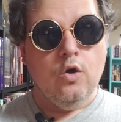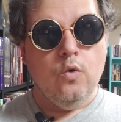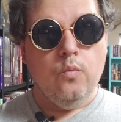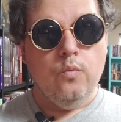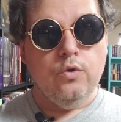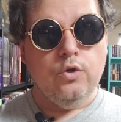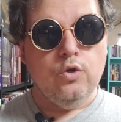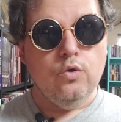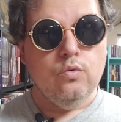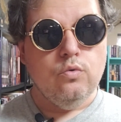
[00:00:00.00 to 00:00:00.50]

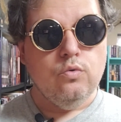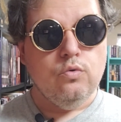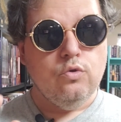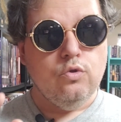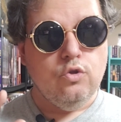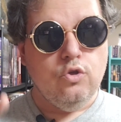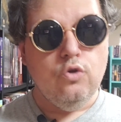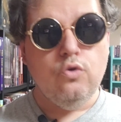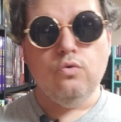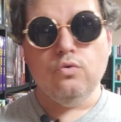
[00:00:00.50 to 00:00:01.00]
when you
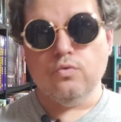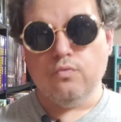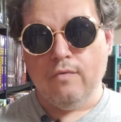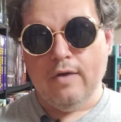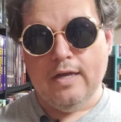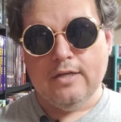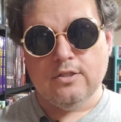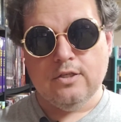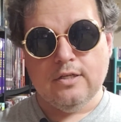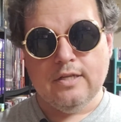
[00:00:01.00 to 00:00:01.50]
use
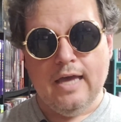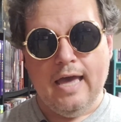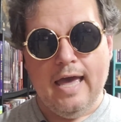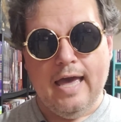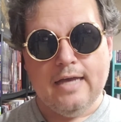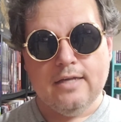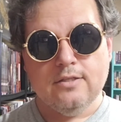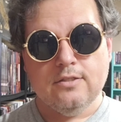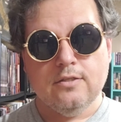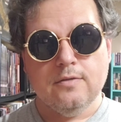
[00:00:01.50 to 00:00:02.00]
ranged
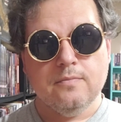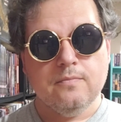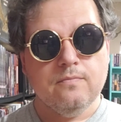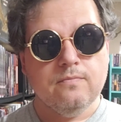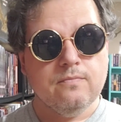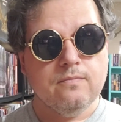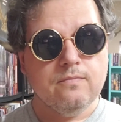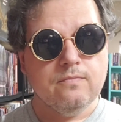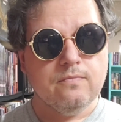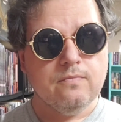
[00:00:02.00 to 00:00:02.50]
attacks,
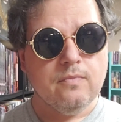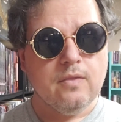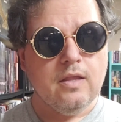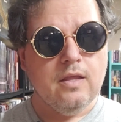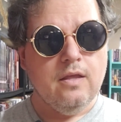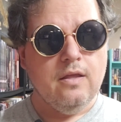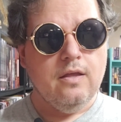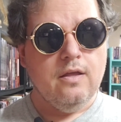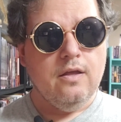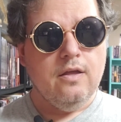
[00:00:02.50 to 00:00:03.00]

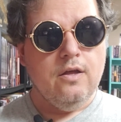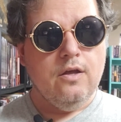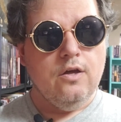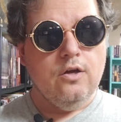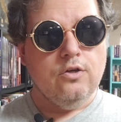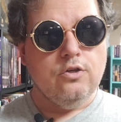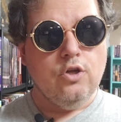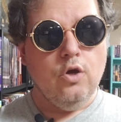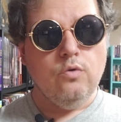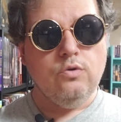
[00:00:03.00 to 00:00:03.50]

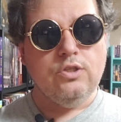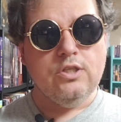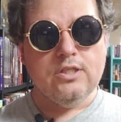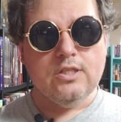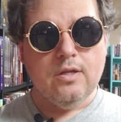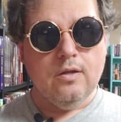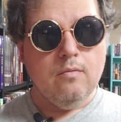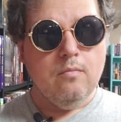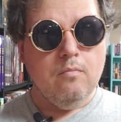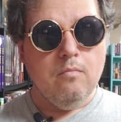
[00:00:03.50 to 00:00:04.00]
don't
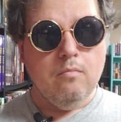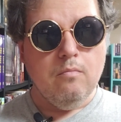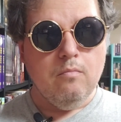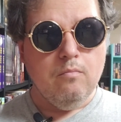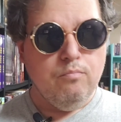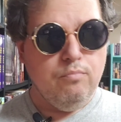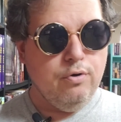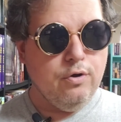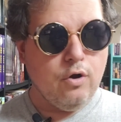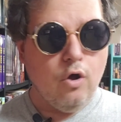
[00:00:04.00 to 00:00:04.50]
just
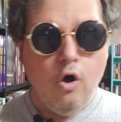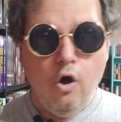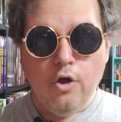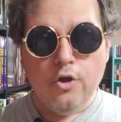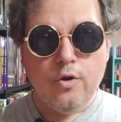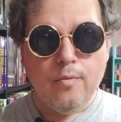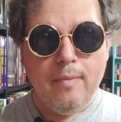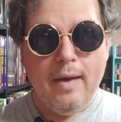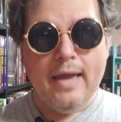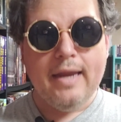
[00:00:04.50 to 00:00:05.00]
put all
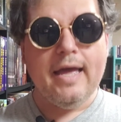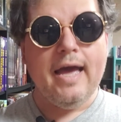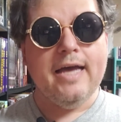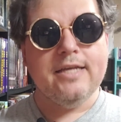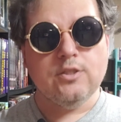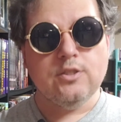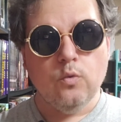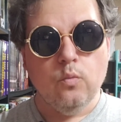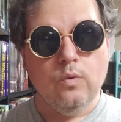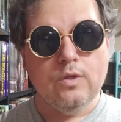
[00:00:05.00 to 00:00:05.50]
your bad
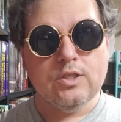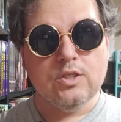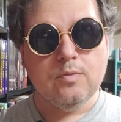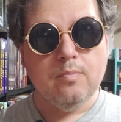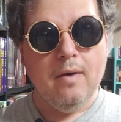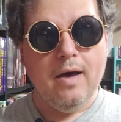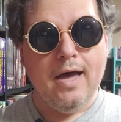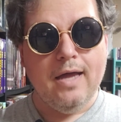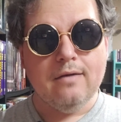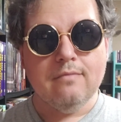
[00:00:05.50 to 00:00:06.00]
guys in one
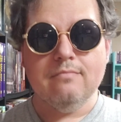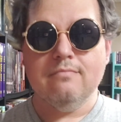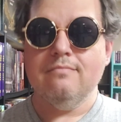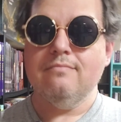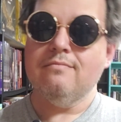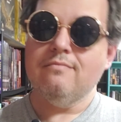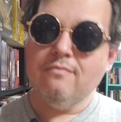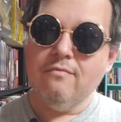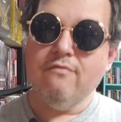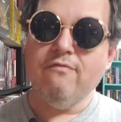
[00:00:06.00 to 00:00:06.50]
spot.
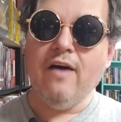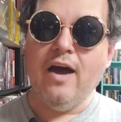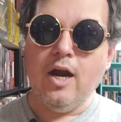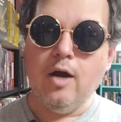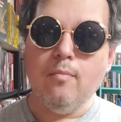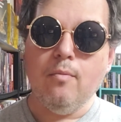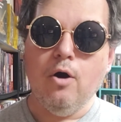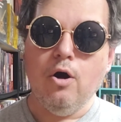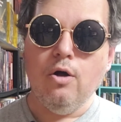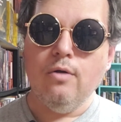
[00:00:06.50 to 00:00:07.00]

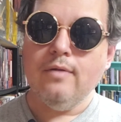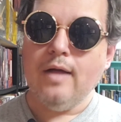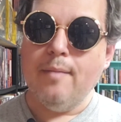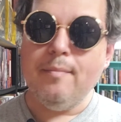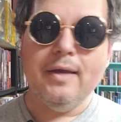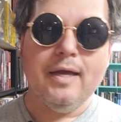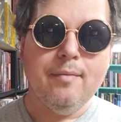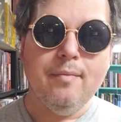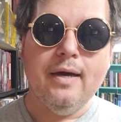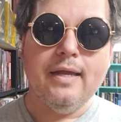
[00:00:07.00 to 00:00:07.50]
Fireball. I
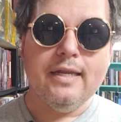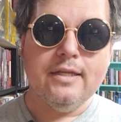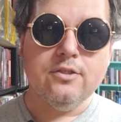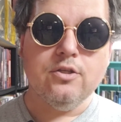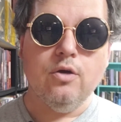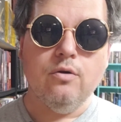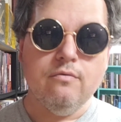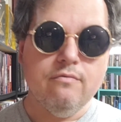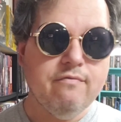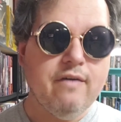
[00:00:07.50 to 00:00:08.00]
mean, come on, let's
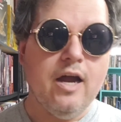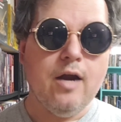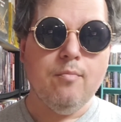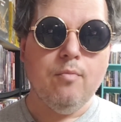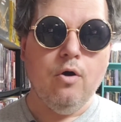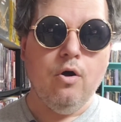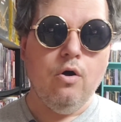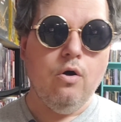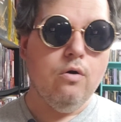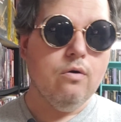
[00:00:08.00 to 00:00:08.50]
go.
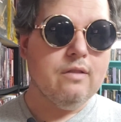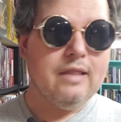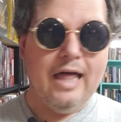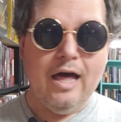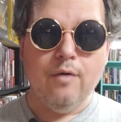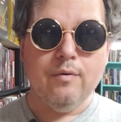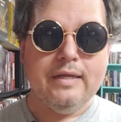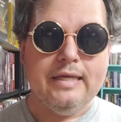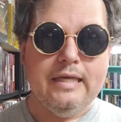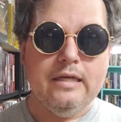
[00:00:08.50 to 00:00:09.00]
Fireball,
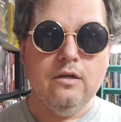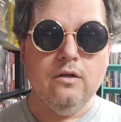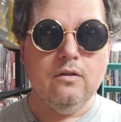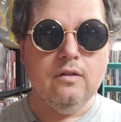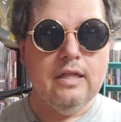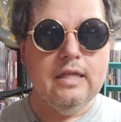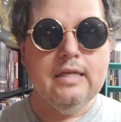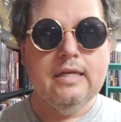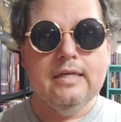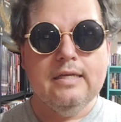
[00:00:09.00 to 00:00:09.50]
Cloud
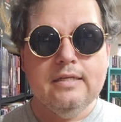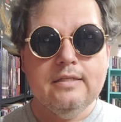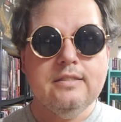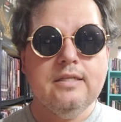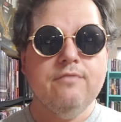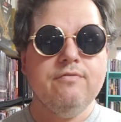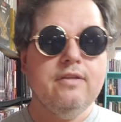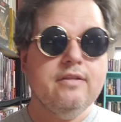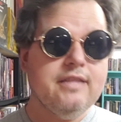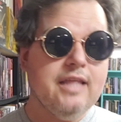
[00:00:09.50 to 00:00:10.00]
Kill,
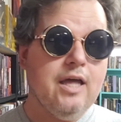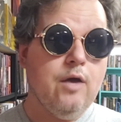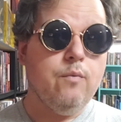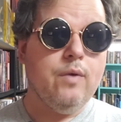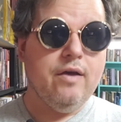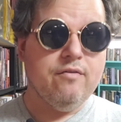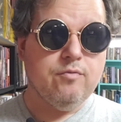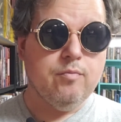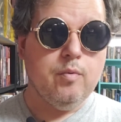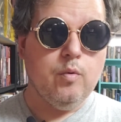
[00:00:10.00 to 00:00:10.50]
stuff like that we
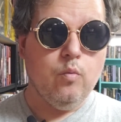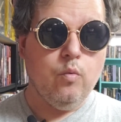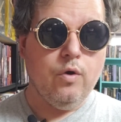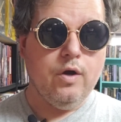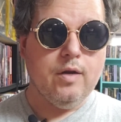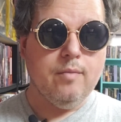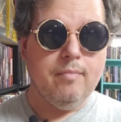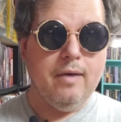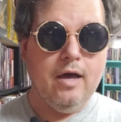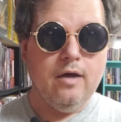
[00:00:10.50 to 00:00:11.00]
have to be
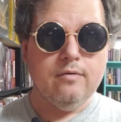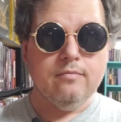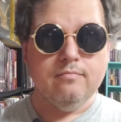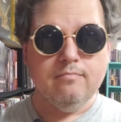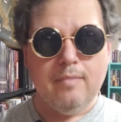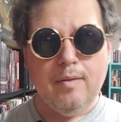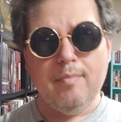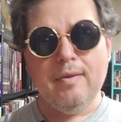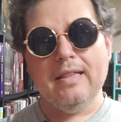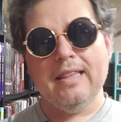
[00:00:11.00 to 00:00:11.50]
worried about.
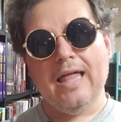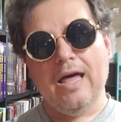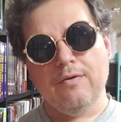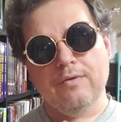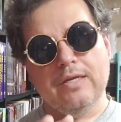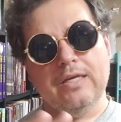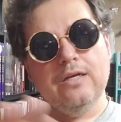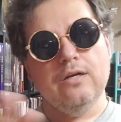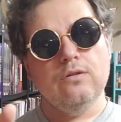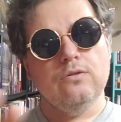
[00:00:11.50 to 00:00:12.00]
Maybe
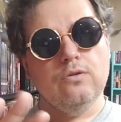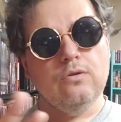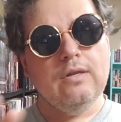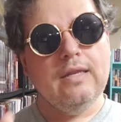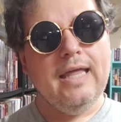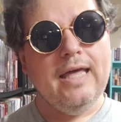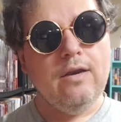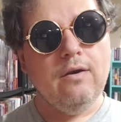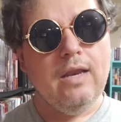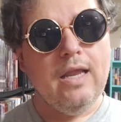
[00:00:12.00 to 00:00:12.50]
Cloud Kill a little
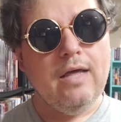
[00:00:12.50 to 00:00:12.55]
later